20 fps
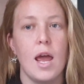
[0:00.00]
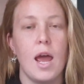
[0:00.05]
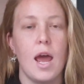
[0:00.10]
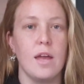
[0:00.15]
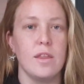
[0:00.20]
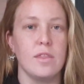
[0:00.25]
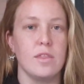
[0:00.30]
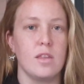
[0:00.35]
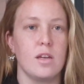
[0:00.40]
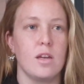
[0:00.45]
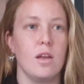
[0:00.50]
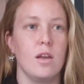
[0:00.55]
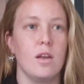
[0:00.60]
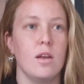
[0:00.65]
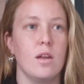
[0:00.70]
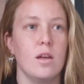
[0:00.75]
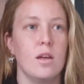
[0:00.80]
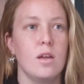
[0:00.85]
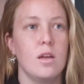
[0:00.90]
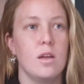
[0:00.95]
and
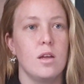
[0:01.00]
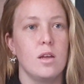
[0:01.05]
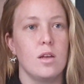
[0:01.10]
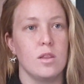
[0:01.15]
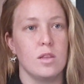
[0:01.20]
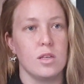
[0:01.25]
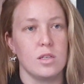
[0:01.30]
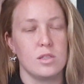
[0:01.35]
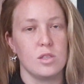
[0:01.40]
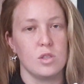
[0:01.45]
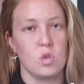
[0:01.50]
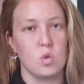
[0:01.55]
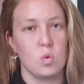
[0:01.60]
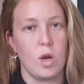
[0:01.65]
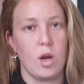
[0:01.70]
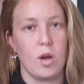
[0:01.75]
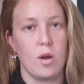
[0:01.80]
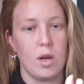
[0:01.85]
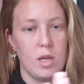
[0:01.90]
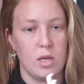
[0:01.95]
then this is
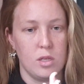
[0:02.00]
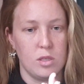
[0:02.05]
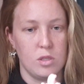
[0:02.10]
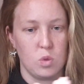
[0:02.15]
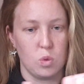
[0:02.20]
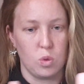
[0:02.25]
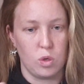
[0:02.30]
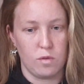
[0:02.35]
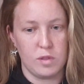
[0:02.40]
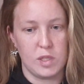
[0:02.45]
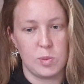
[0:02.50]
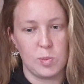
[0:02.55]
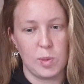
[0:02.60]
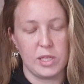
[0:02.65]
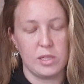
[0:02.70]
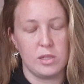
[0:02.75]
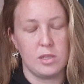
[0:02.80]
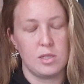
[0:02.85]
where it is sort of split.